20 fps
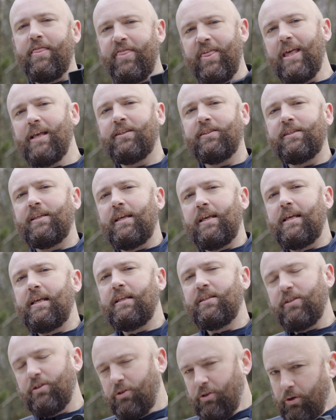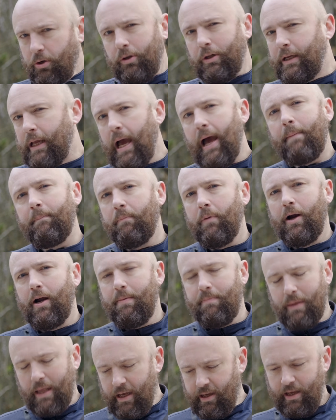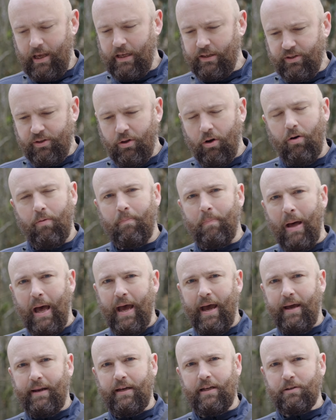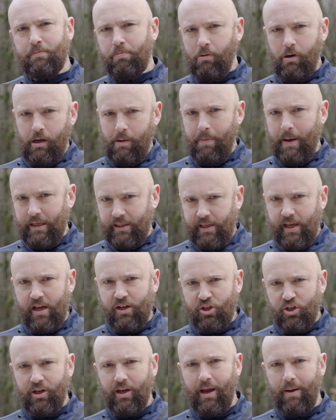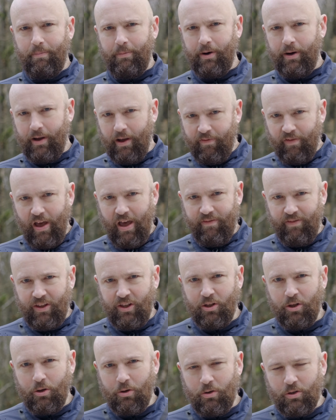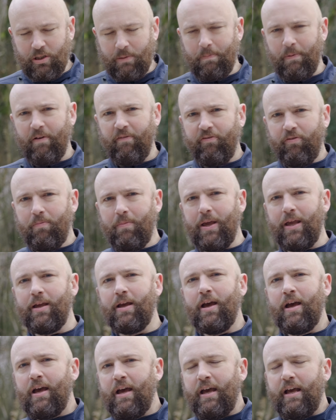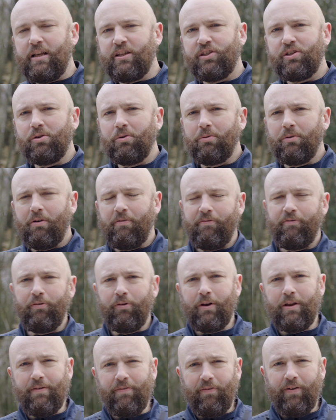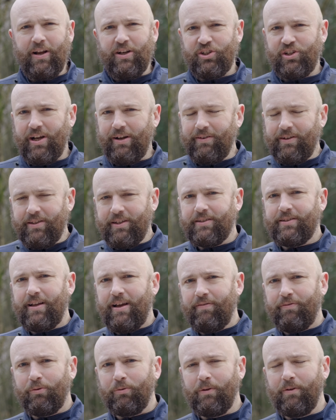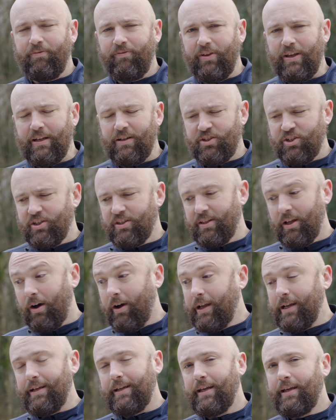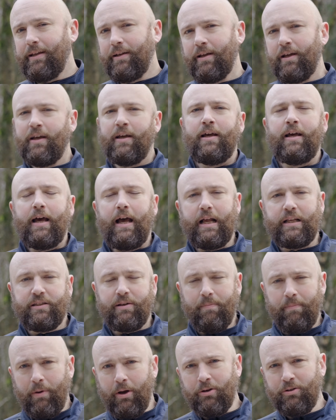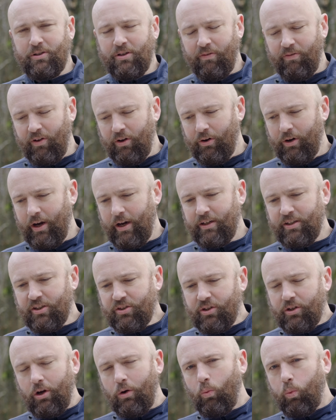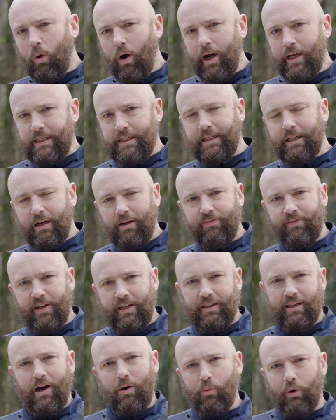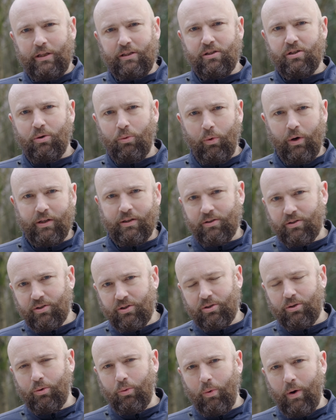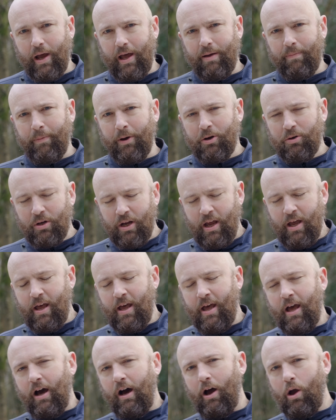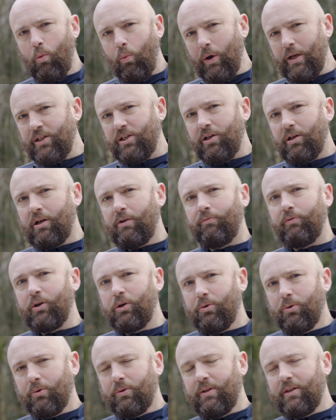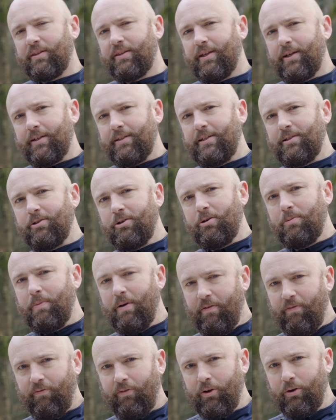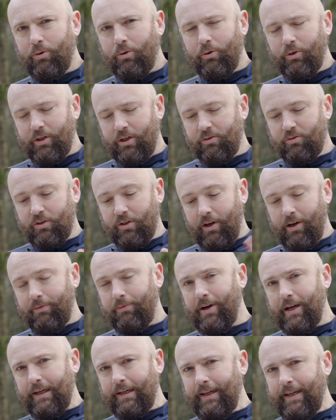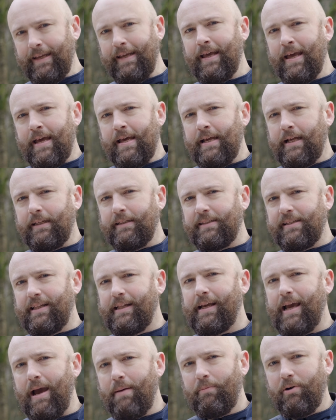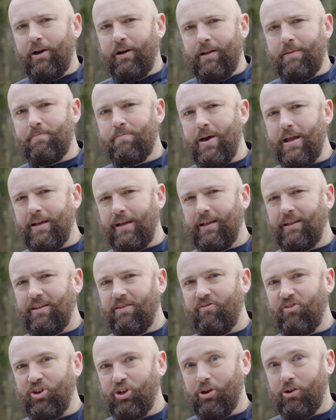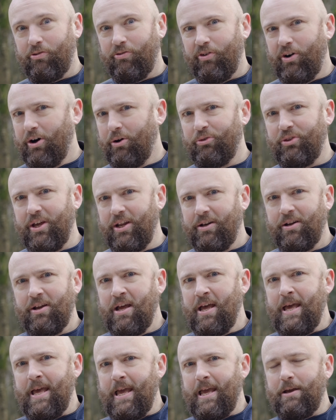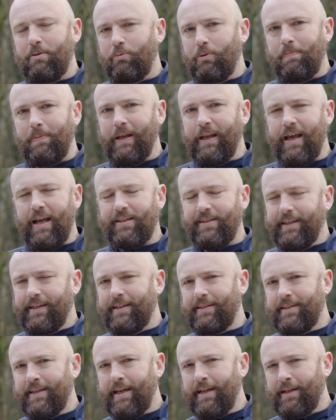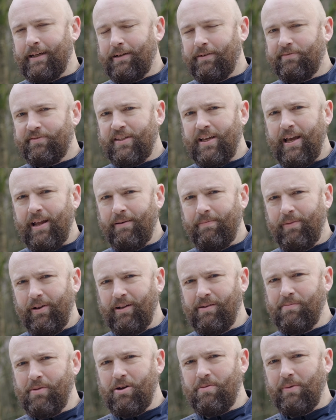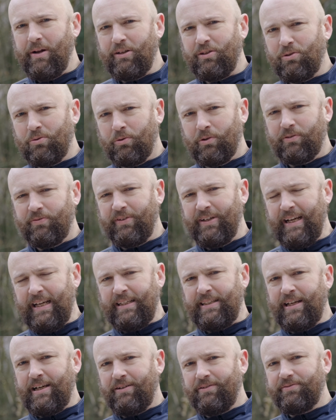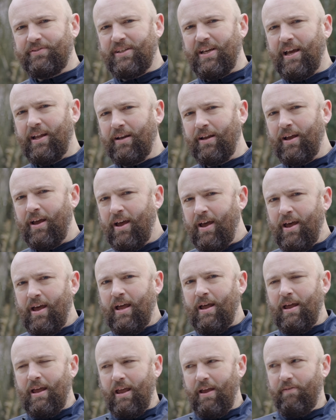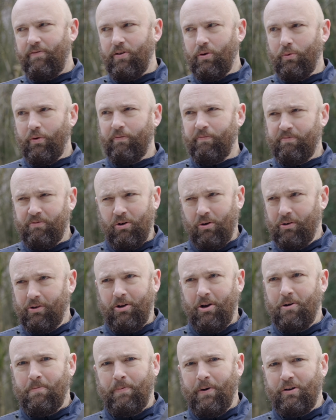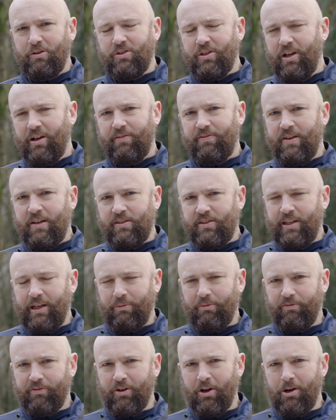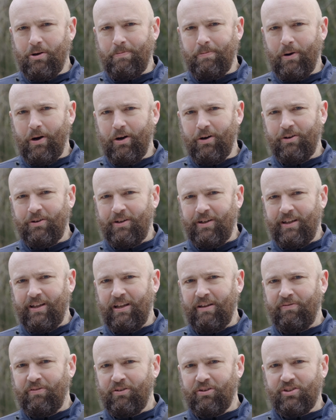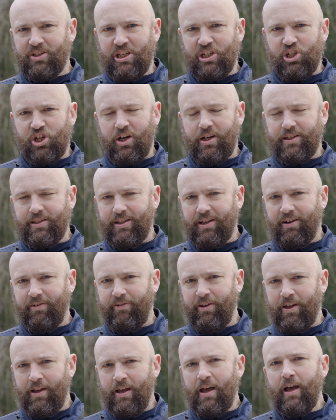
this is a good camera. It is not bad. It's probably the best action camera I've ever used, but for me, it's still not fully fleshed out and it doesn't have all the features that I need as a motovlogger. It doesn't go wide enough in that 1:1 square mode. I wish it could record the 32-bit float audio directly into the camera and embed it in the video file. Then it would be getting a 10 out of 10, but at the moment it's sort of an 8 out of 10. If you've got GoPro stuff, stick with GoPro. If you've got DJI stuff,